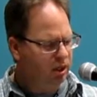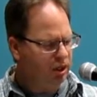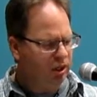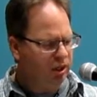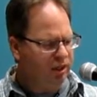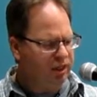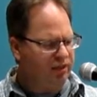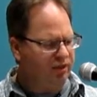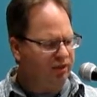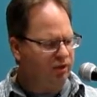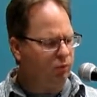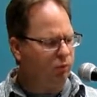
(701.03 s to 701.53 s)

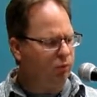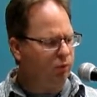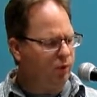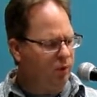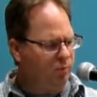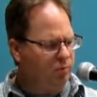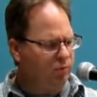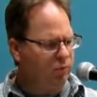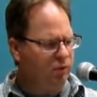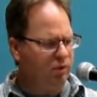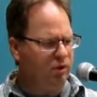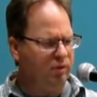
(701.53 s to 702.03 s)
Let the
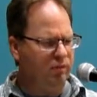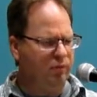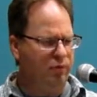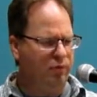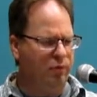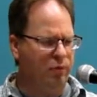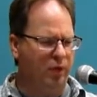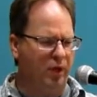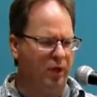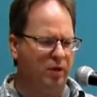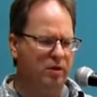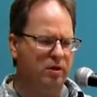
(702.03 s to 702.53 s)
rumble
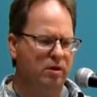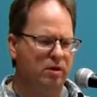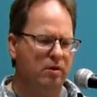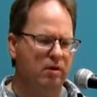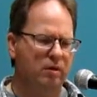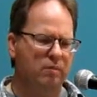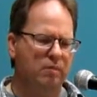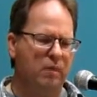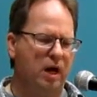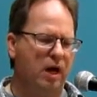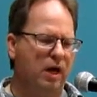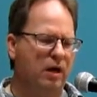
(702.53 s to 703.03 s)
of thunder
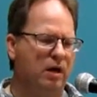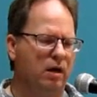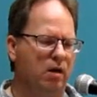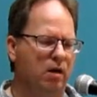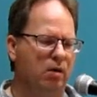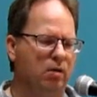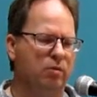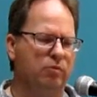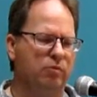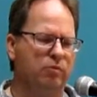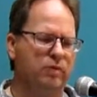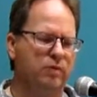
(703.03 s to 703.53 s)
in my
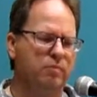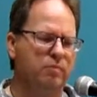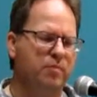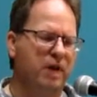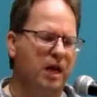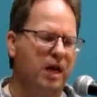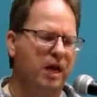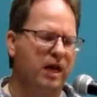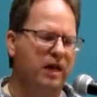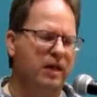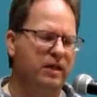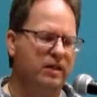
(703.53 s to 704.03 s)
heart
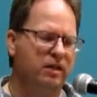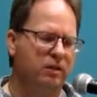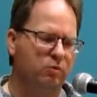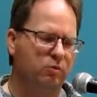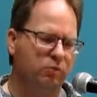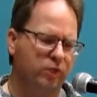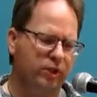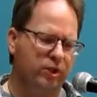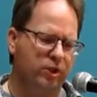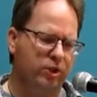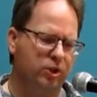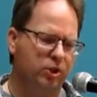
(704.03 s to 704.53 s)
remind and
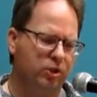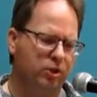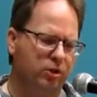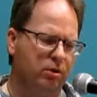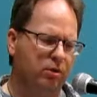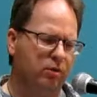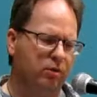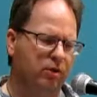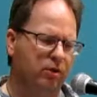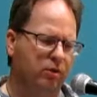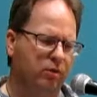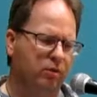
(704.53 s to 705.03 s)

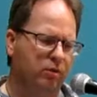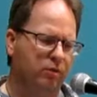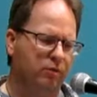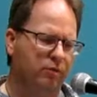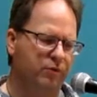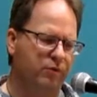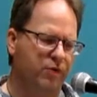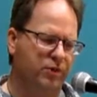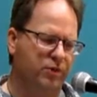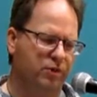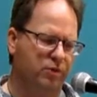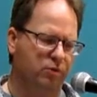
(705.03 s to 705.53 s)
reassure you of
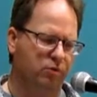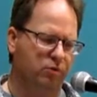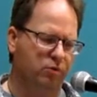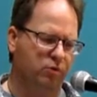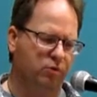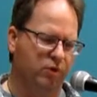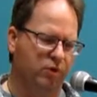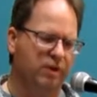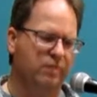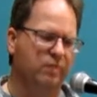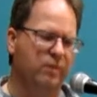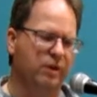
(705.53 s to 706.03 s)
this
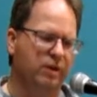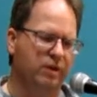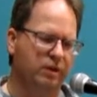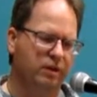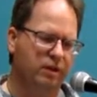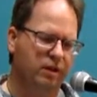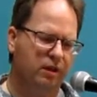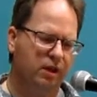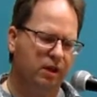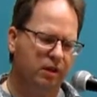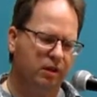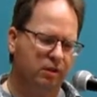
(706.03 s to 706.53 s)
agreement,
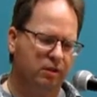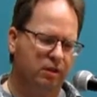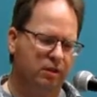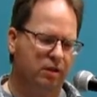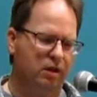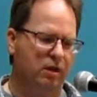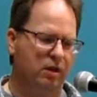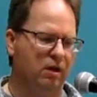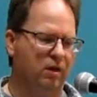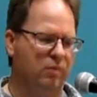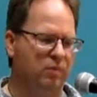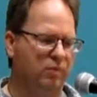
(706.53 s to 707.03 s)
the
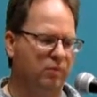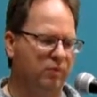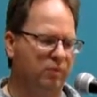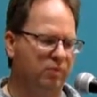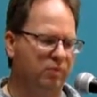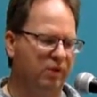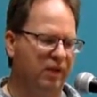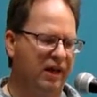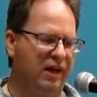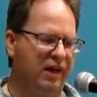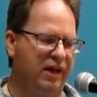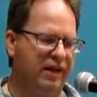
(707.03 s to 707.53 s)
Thom
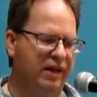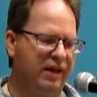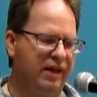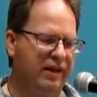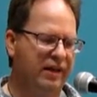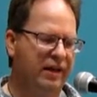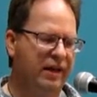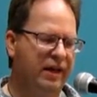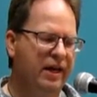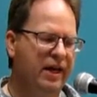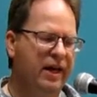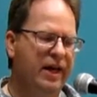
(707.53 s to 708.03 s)

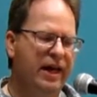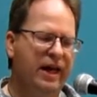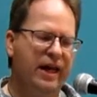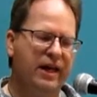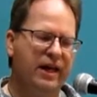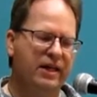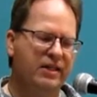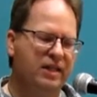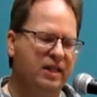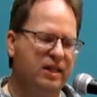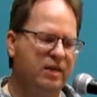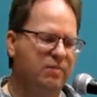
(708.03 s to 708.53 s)
replied,
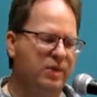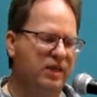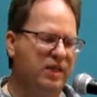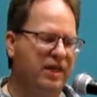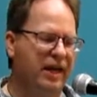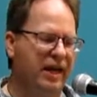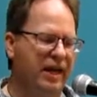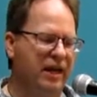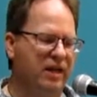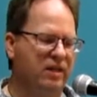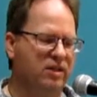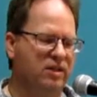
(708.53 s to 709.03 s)
as he
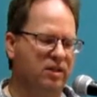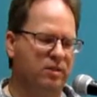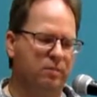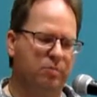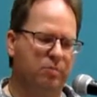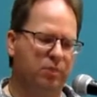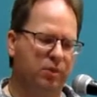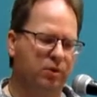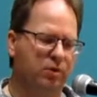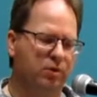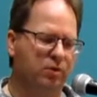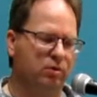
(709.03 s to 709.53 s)
began to
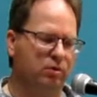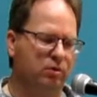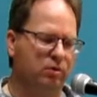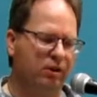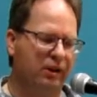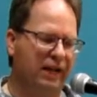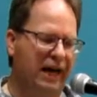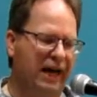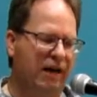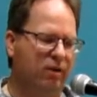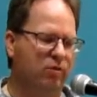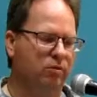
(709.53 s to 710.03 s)
purr
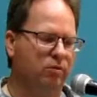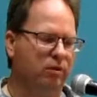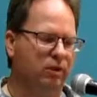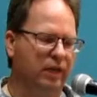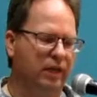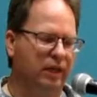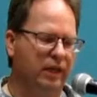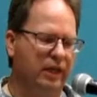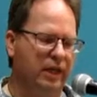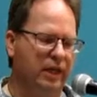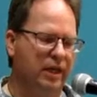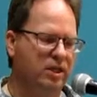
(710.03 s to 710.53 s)

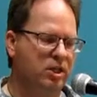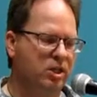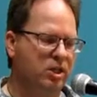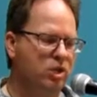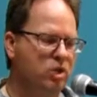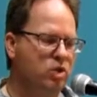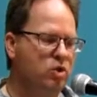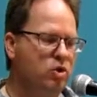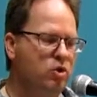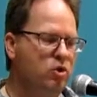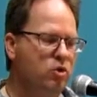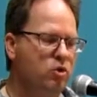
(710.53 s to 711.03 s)
loudly, and a
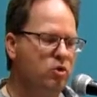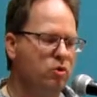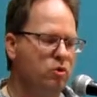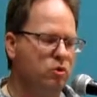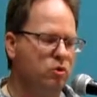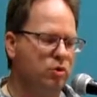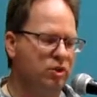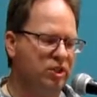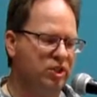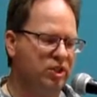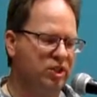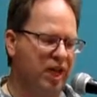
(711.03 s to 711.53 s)

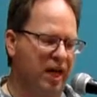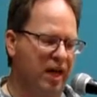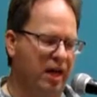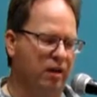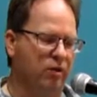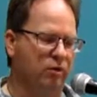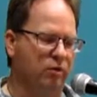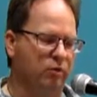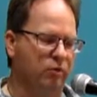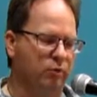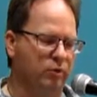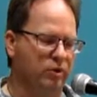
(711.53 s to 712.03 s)
new
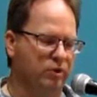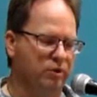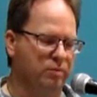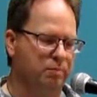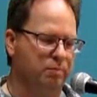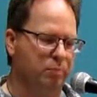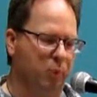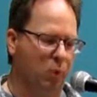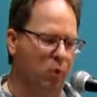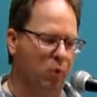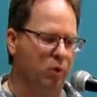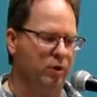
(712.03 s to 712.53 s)
sound was
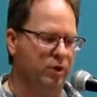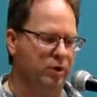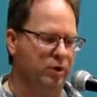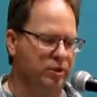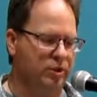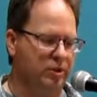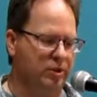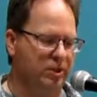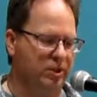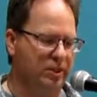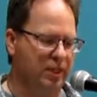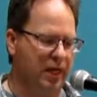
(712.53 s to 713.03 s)
born
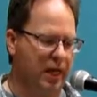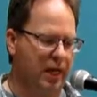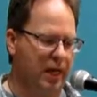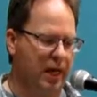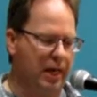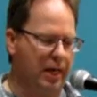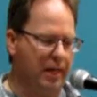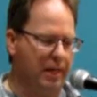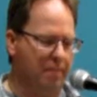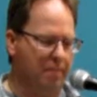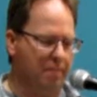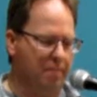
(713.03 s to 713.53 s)
to
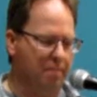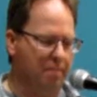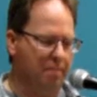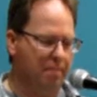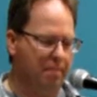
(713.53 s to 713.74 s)
time.